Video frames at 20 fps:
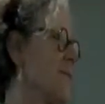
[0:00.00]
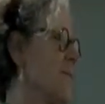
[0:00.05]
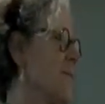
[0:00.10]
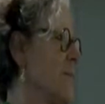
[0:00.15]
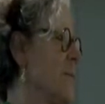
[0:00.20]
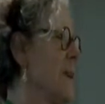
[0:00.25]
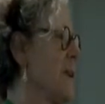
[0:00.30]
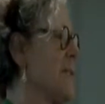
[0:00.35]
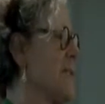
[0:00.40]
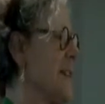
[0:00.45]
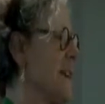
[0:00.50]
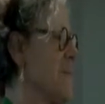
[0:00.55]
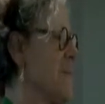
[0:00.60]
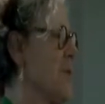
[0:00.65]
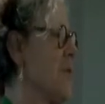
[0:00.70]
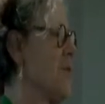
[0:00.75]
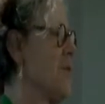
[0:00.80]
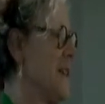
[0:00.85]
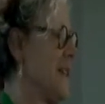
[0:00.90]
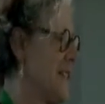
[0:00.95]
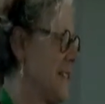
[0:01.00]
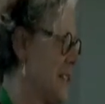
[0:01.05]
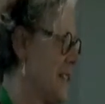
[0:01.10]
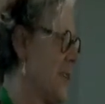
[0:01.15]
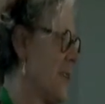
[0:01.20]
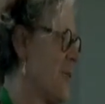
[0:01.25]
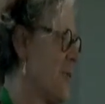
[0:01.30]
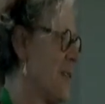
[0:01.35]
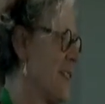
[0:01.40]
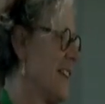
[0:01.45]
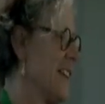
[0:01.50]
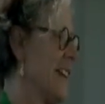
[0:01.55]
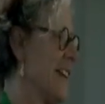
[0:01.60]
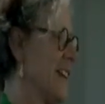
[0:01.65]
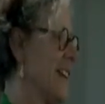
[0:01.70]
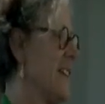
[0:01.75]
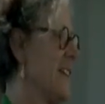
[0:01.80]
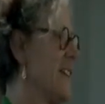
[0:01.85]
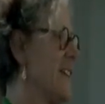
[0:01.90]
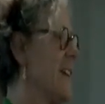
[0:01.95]
because I'm always slower than I
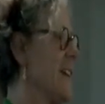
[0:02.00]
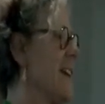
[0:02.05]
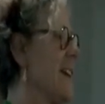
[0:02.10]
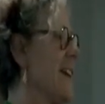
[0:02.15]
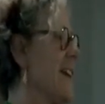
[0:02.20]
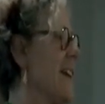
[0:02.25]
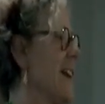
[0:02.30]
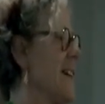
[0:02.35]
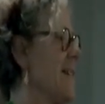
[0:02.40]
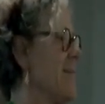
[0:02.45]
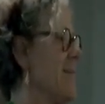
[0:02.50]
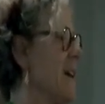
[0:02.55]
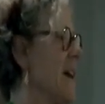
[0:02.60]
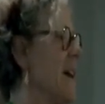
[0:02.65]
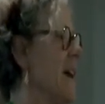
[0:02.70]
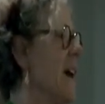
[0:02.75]
think I am,